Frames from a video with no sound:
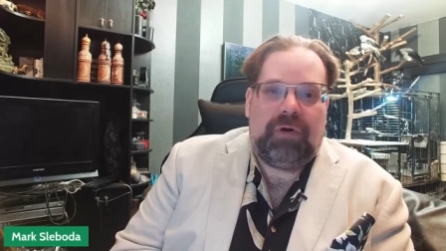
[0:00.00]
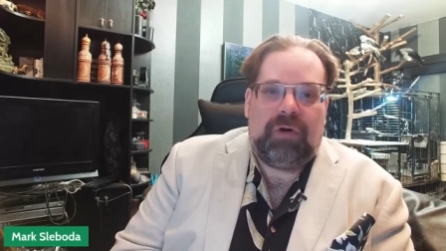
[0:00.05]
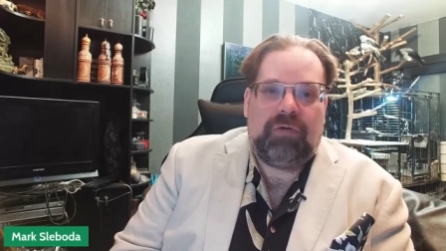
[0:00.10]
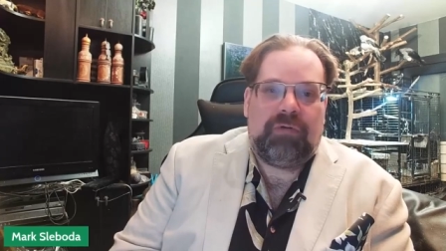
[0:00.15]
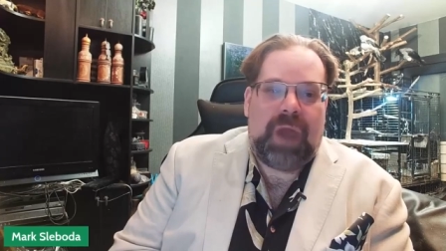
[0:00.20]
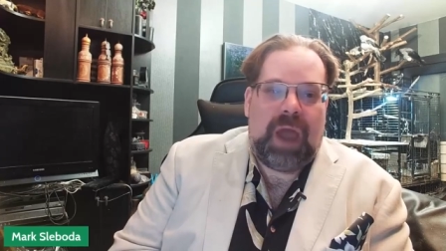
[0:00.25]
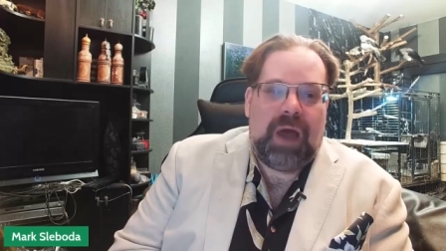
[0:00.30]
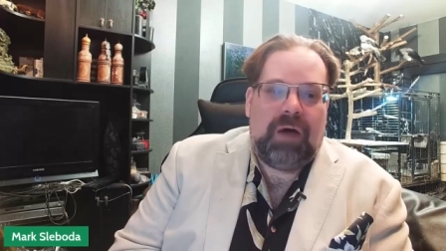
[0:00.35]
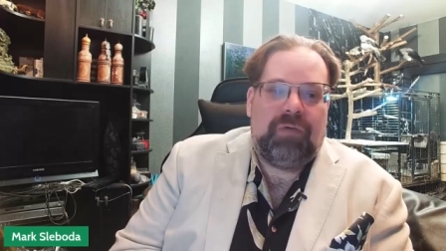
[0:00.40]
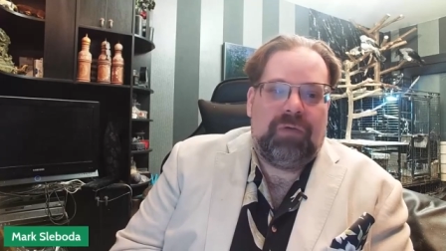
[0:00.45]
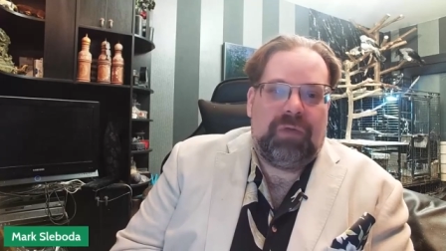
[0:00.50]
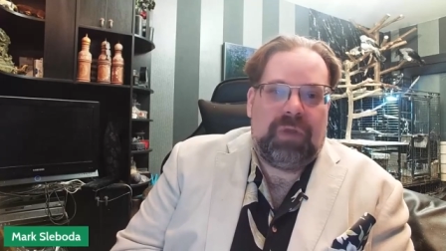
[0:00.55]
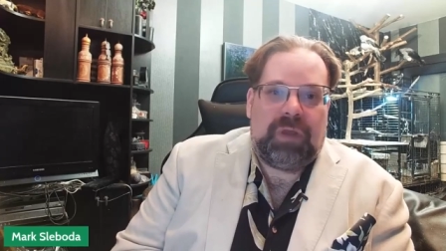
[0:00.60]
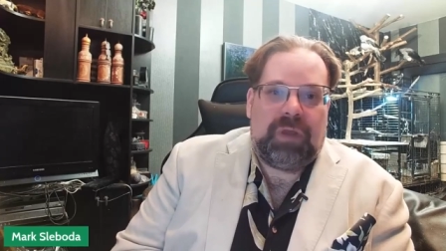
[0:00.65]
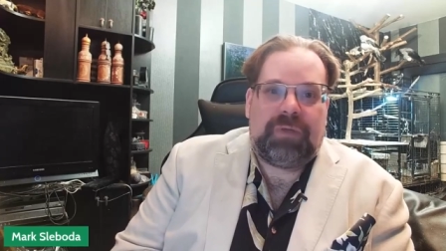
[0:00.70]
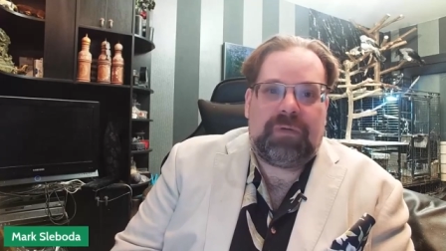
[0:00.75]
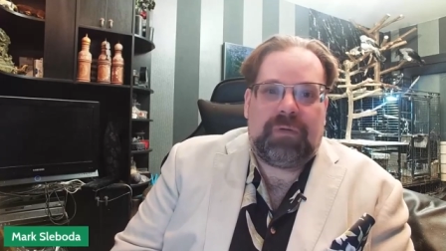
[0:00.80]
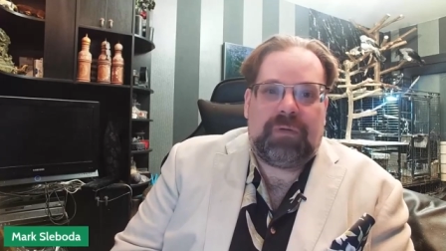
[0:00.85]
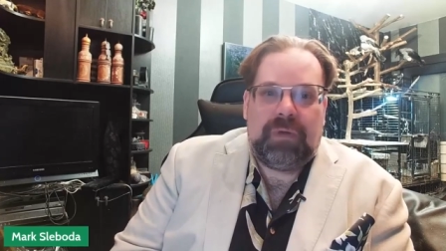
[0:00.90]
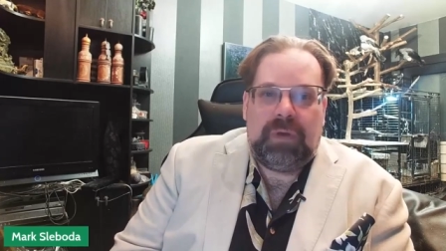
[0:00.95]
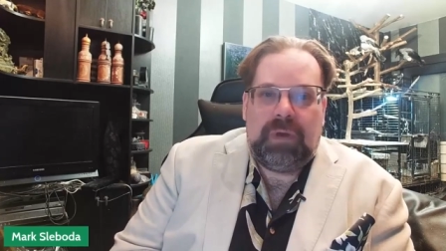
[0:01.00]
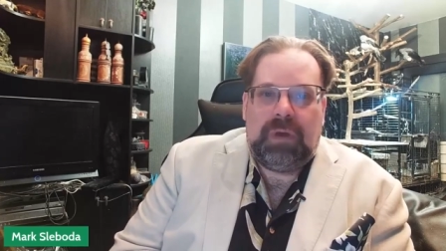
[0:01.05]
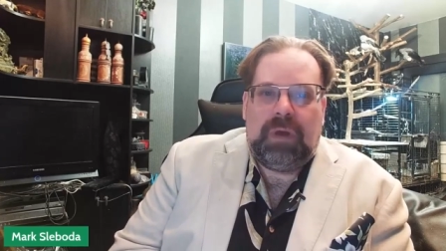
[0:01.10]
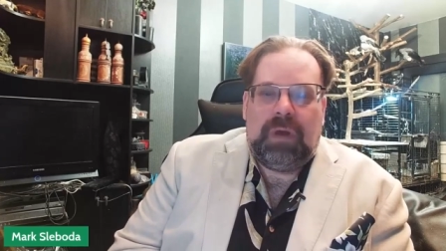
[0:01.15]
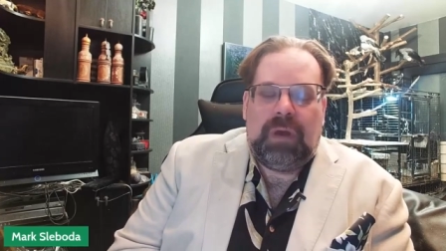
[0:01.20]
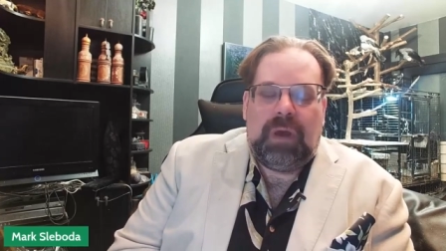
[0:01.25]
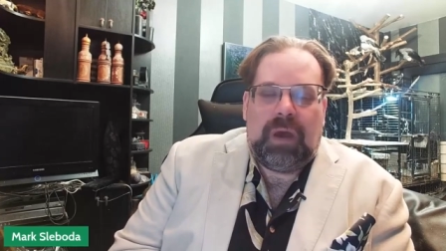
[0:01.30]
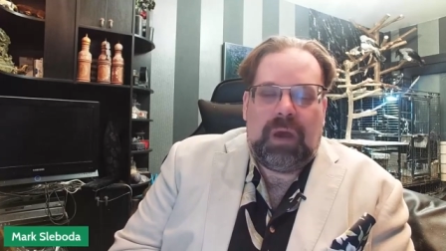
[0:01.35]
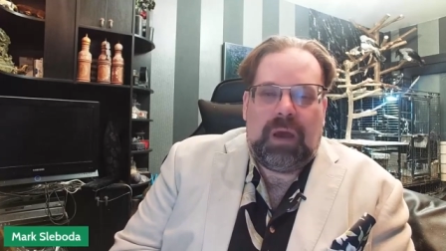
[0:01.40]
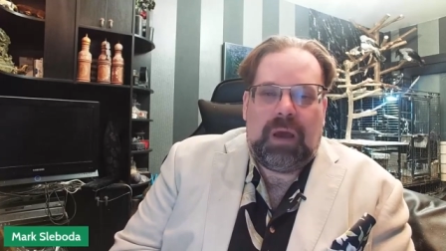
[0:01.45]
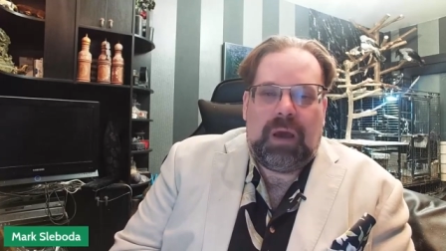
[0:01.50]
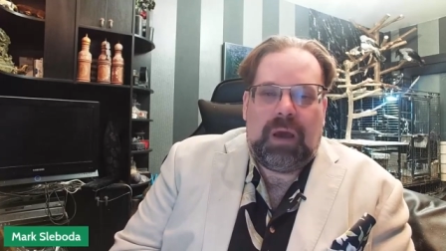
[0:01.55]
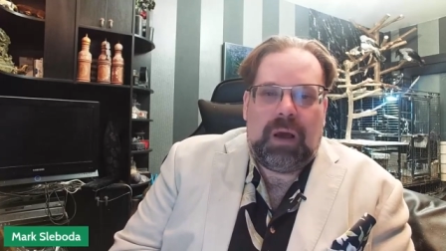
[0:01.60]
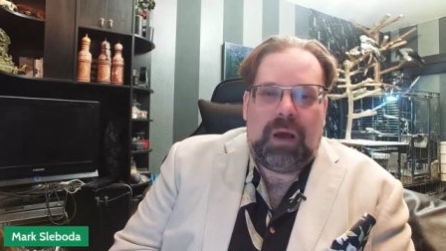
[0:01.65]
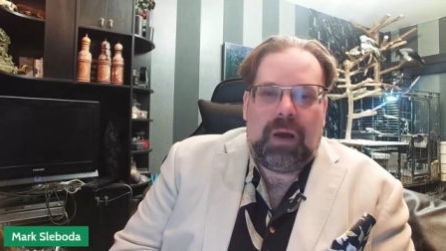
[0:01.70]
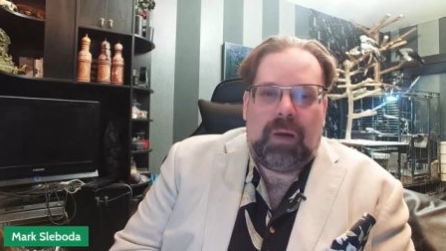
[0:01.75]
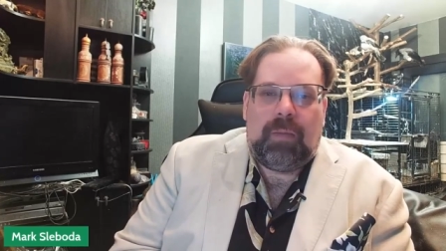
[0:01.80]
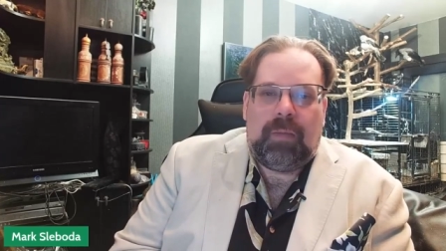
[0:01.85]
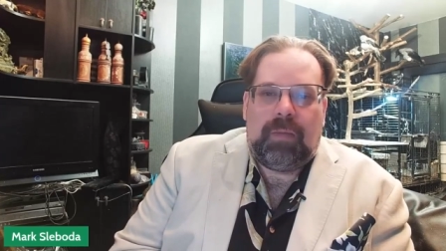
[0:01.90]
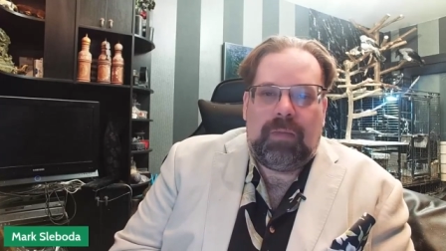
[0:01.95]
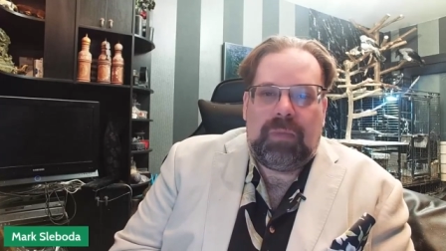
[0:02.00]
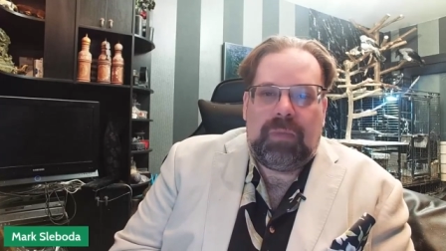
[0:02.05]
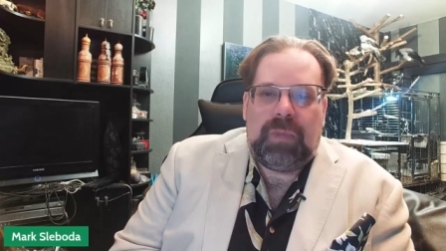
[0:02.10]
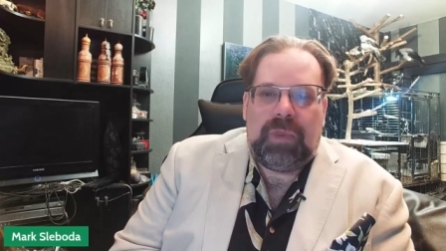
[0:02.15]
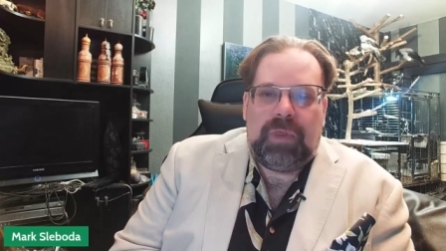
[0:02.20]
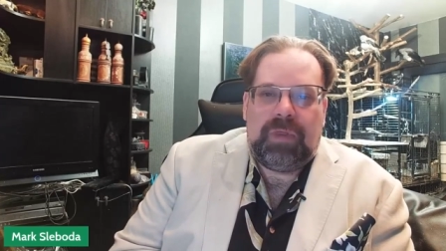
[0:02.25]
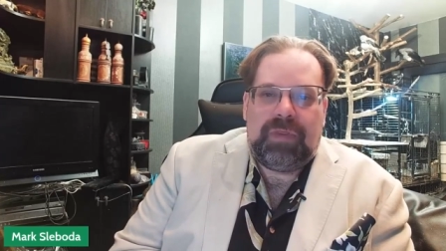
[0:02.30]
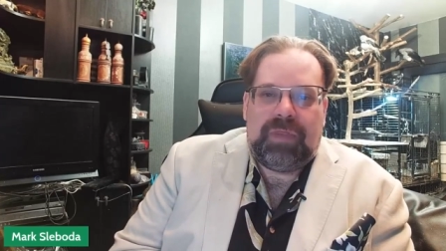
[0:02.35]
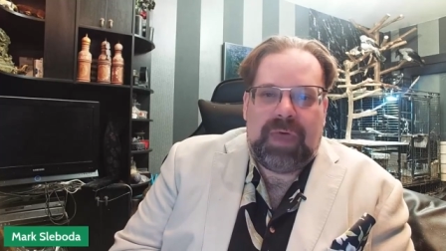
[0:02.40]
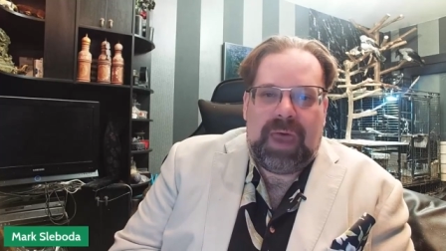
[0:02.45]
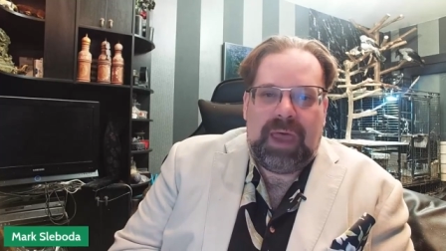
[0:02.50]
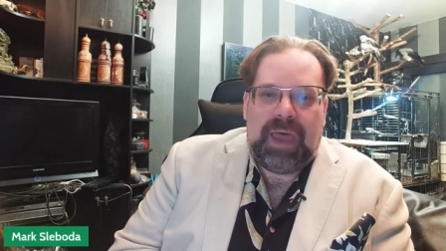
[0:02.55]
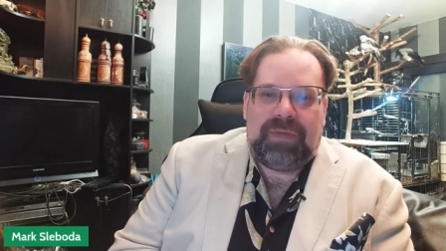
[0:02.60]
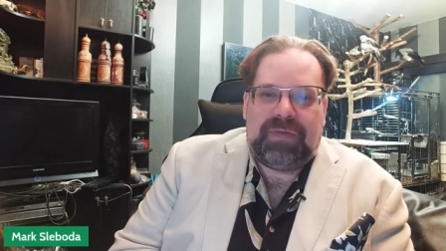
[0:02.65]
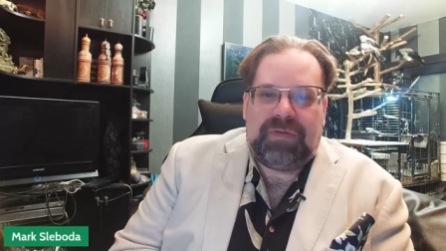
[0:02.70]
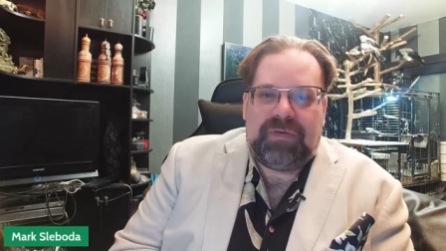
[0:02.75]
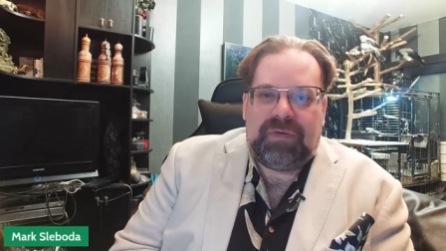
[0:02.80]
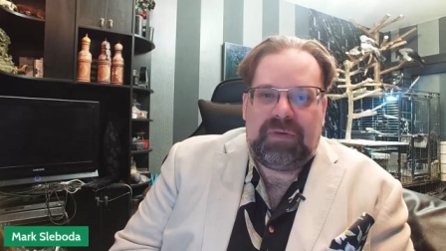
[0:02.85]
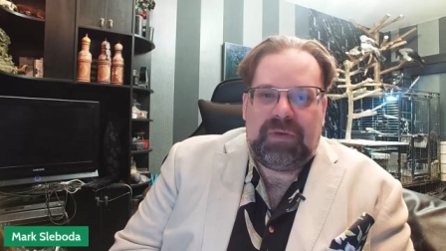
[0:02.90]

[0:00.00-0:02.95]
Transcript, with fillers: around it. Um, that